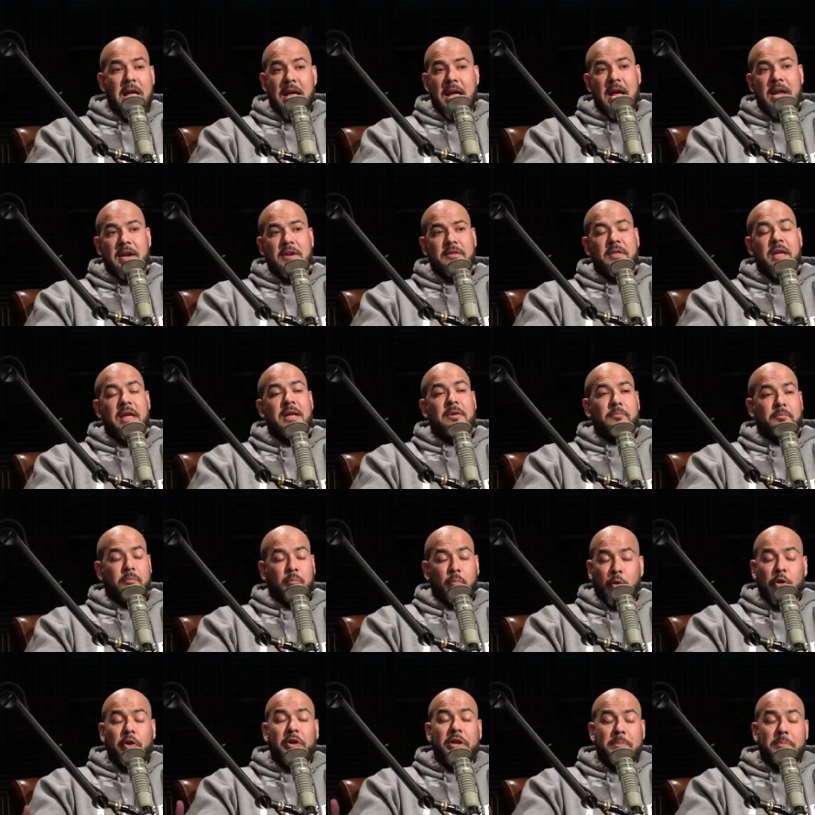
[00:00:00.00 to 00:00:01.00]
And they
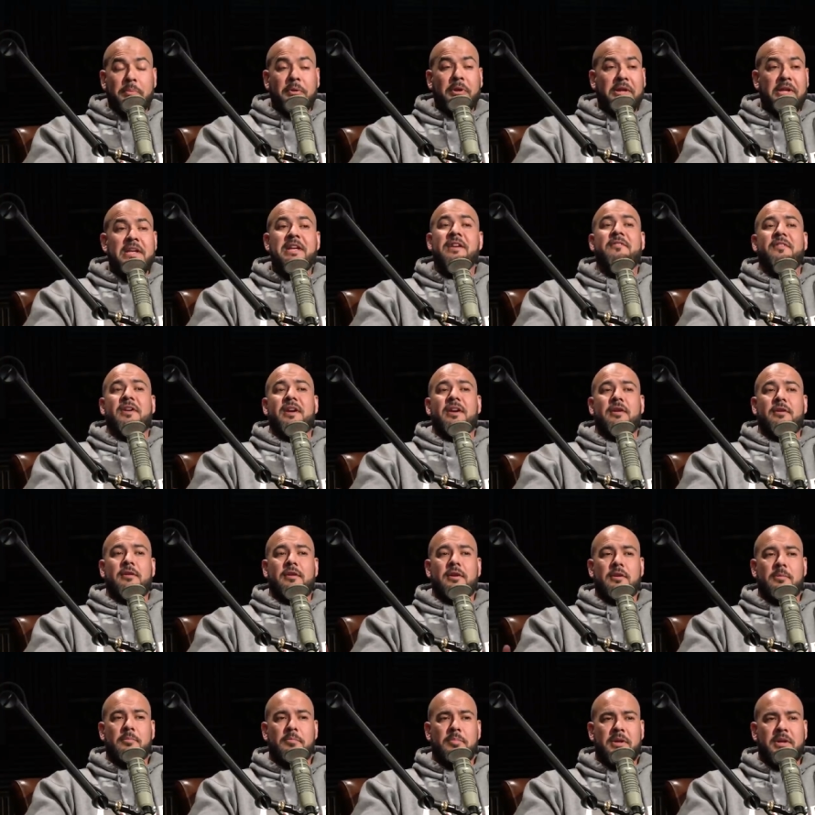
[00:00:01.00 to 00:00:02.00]
really believe it
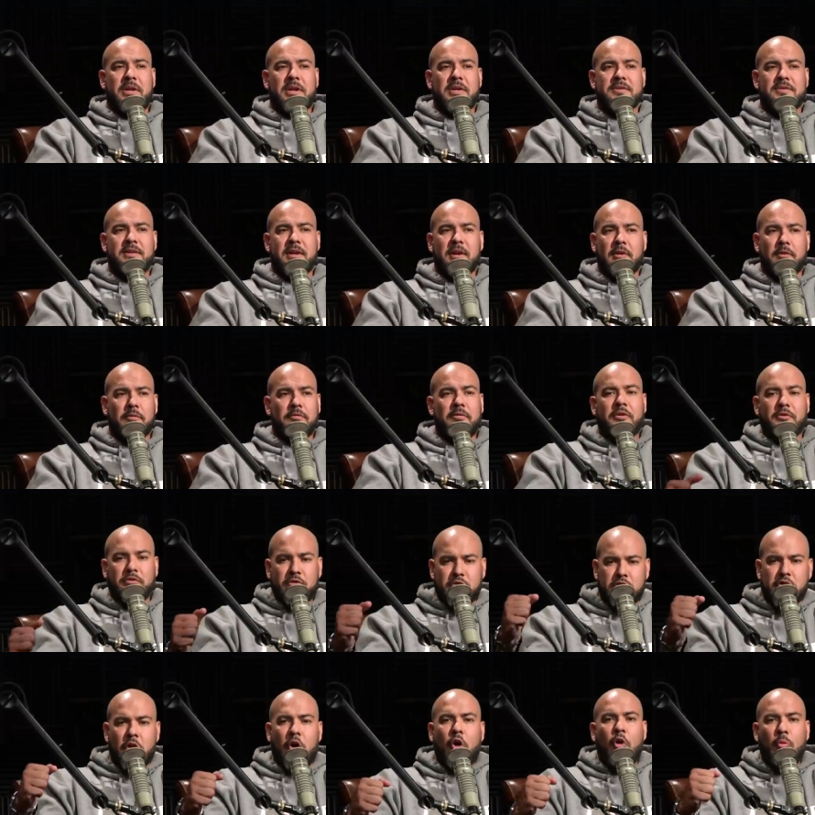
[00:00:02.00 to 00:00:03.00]
because they're
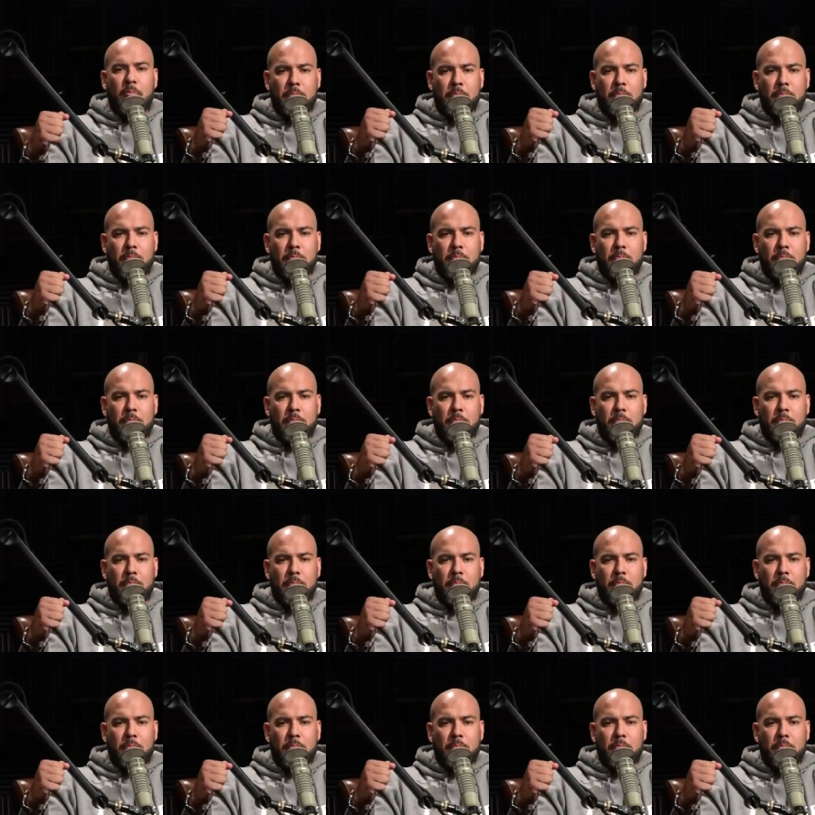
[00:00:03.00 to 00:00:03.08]
so